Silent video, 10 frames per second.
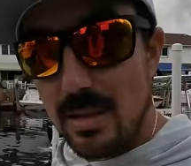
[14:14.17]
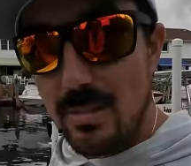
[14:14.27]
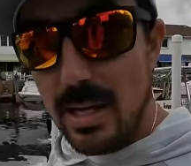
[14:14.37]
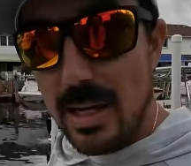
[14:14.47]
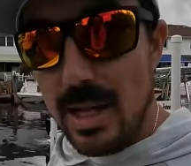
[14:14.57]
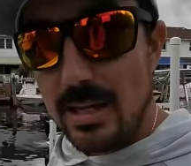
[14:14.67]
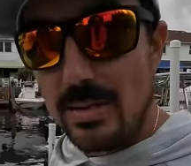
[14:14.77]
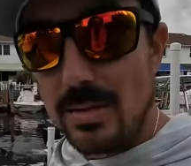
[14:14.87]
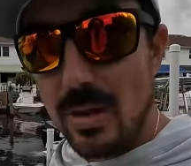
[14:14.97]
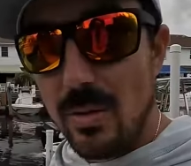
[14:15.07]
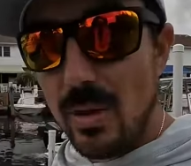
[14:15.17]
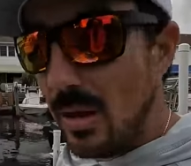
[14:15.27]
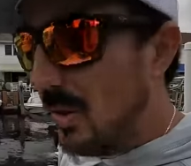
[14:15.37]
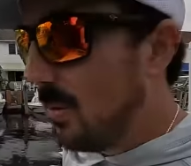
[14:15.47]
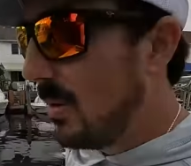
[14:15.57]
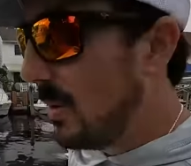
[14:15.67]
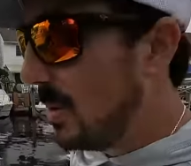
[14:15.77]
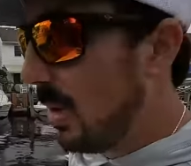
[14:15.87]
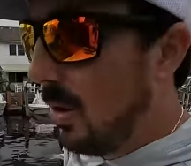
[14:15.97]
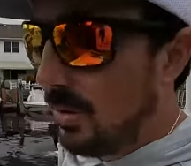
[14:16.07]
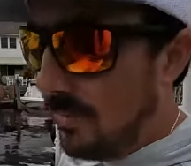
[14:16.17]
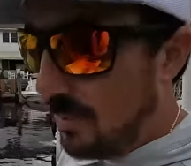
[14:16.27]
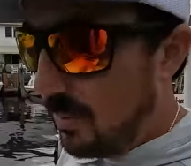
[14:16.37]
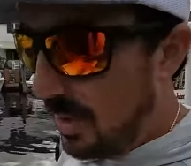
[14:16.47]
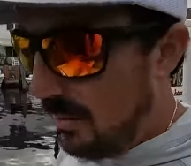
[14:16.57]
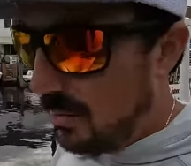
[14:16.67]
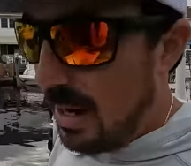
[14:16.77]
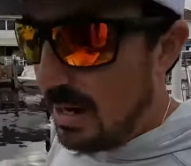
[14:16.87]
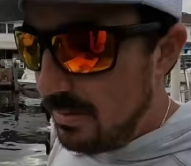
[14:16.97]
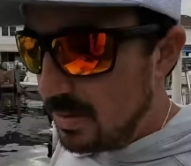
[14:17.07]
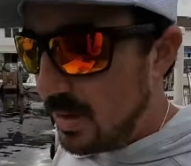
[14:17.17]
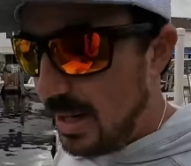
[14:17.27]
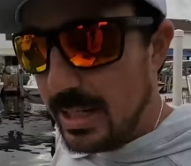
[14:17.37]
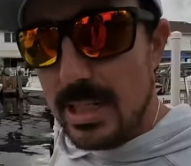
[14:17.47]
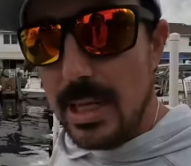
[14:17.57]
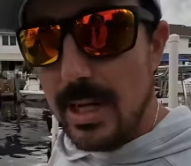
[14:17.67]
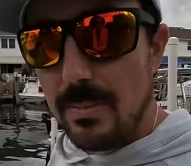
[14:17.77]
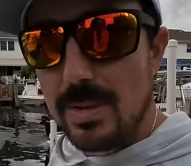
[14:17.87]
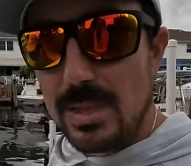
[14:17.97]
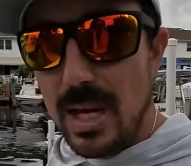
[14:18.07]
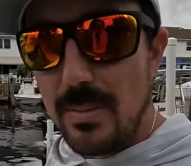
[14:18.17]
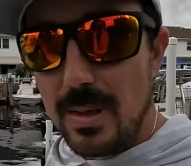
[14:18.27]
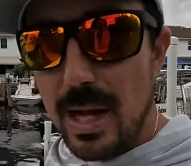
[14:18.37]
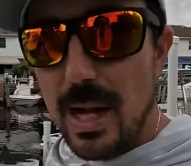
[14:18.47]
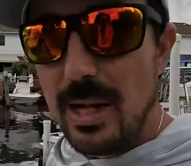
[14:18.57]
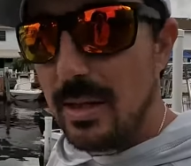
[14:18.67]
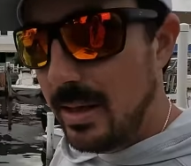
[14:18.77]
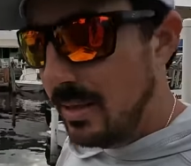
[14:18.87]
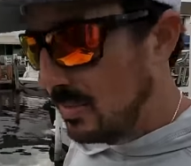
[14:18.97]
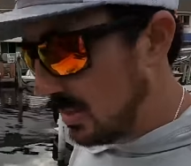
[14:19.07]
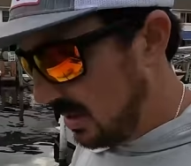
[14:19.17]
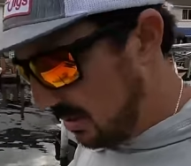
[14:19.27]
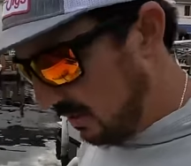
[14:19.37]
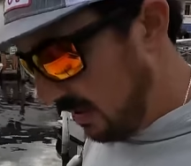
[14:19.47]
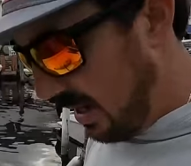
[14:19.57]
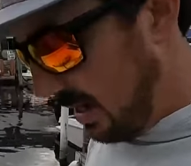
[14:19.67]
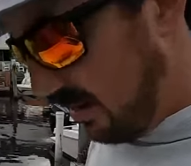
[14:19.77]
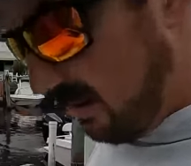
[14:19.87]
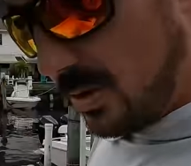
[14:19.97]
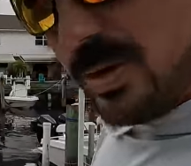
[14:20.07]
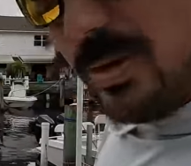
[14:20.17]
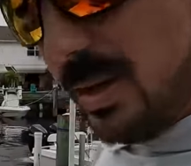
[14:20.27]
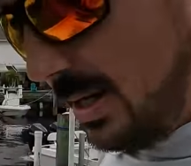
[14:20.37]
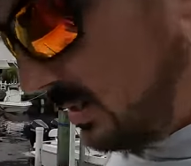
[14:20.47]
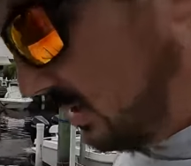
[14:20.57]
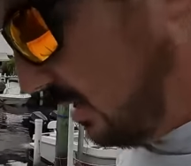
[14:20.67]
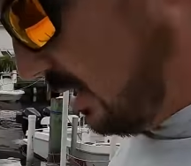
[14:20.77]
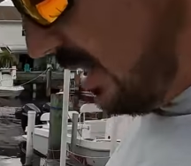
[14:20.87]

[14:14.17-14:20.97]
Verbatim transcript: that the meat has. So we've been told, and from what I've read, try not to eat them same day. Let them sit overnight or two nights,